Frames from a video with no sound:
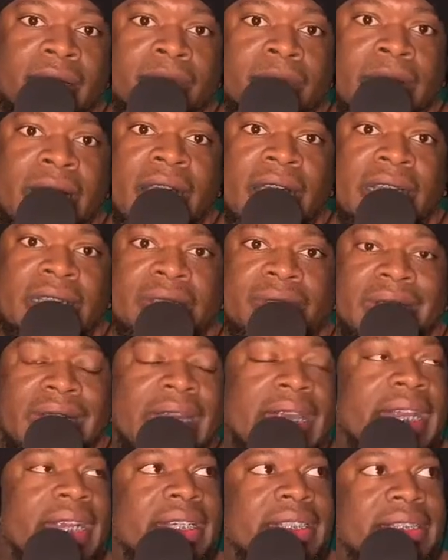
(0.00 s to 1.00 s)
because we
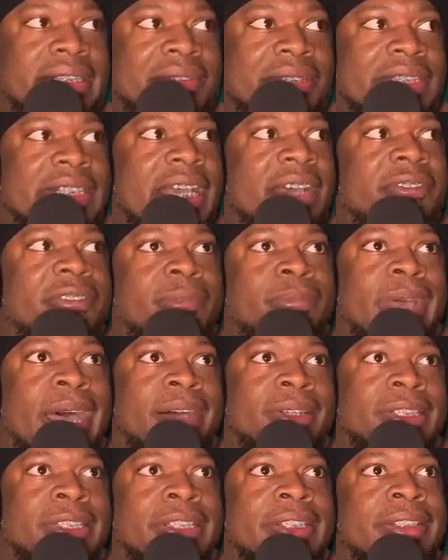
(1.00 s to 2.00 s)
hearing some stuff
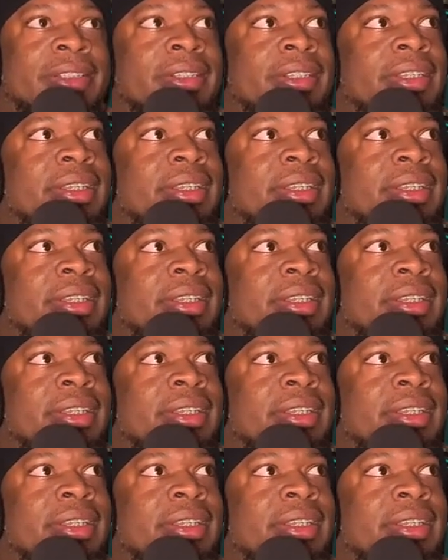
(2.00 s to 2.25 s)
about you.